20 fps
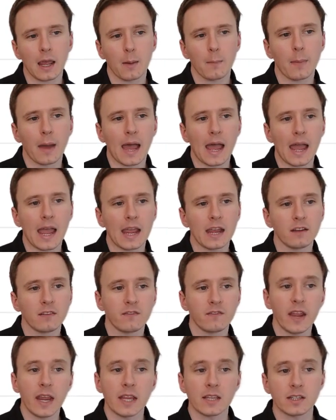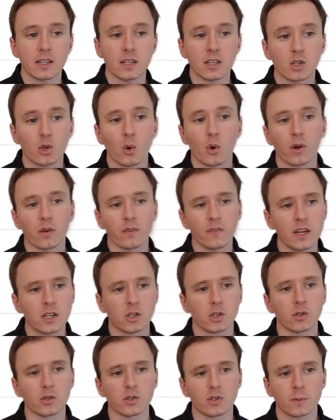by phases or
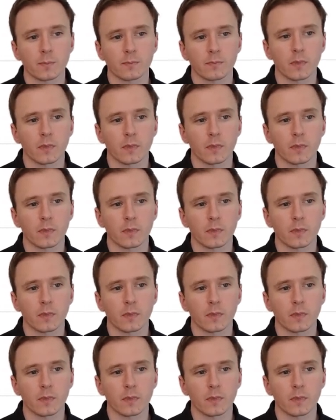features.